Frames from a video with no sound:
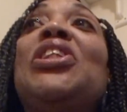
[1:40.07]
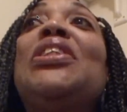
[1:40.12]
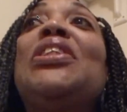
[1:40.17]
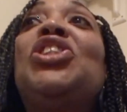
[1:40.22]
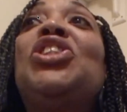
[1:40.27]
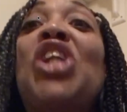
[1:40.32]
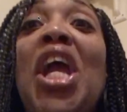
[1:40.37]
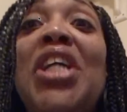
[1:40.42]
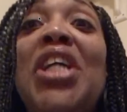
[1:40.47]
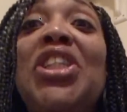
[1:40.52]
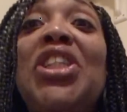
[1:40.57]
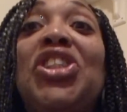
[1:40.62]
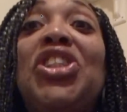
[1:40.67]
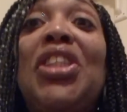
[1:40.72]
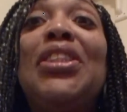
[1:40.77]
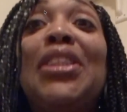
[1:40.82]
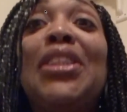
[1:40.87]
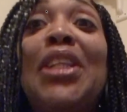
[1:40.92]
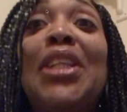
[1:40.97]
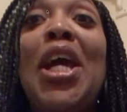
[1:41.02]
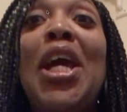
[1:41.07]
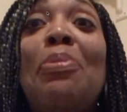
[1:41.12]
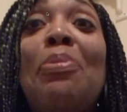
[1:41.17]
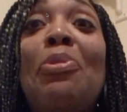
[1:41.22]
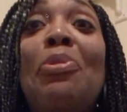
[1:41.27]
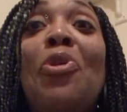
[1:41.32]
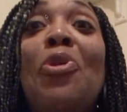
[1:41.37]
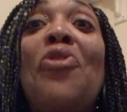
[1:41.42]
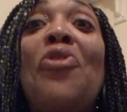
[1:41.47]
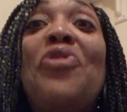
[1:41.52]
changed his name
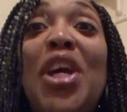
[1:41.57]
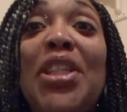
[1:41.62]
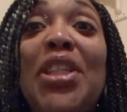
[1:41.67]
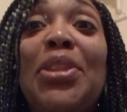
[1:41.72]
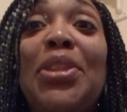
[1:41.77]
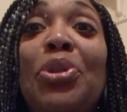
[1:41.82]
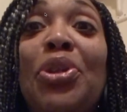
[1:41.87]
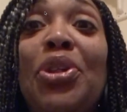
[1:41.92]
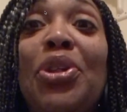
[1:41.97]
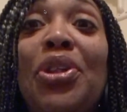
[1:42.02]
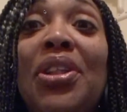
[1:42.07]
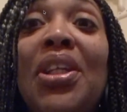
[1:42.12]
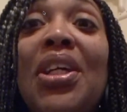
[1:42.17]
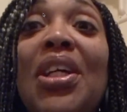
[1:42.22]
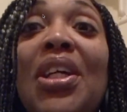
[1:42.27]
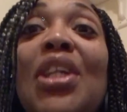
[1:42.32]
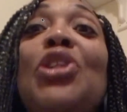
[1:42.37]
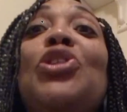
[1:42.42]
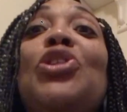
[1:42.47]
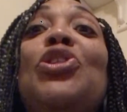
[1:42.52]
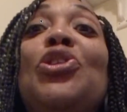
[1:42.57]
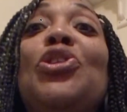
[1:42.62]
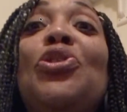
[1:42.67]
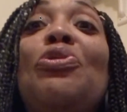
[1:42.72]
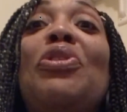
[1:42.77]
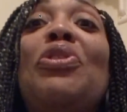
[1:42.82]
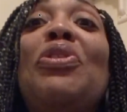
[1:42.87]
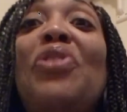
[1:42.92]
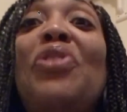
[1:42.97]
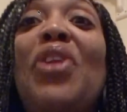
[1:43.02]
on Facebook to
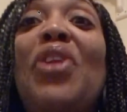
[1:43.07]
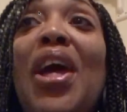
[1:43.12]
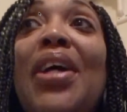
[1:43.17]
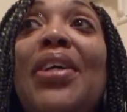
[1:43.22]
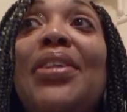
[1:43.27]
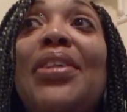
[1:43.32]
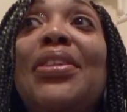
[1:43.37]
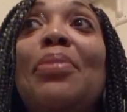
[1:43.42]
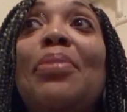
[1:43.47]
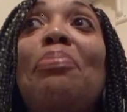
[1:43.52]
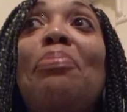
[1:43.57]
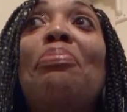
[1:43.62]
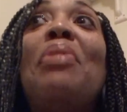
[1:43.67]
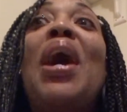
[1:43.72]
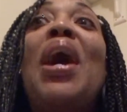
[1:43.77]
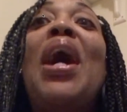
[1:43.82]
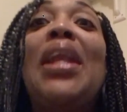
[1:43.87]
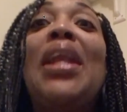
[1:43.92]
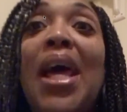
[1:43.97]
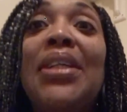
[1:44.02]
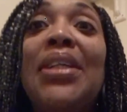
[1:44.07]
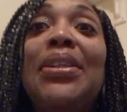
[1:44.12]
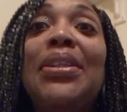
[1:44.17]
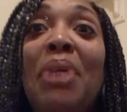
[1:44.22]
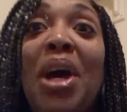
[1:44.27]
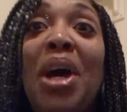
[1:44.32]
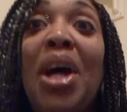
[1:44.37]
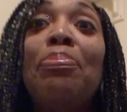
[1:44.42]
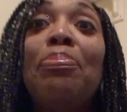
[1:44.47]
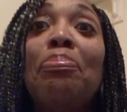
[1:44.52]
reflect my
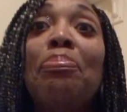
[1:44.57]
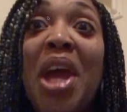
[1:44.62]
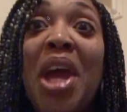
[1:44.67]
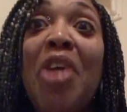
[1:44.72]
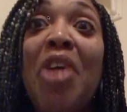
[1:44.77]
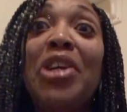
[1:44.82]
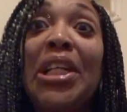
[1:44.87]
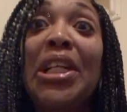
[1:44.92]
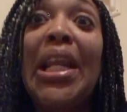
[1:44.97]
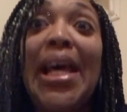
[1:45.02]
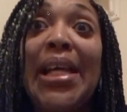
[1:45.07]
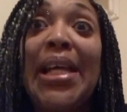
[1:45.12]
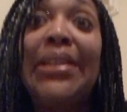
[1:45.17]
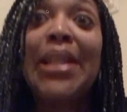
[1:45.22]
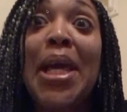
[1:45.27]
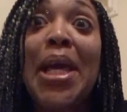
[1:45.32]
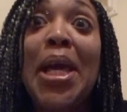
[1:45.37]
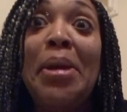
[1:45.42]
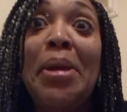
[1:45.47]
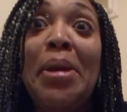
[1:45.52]
married last name.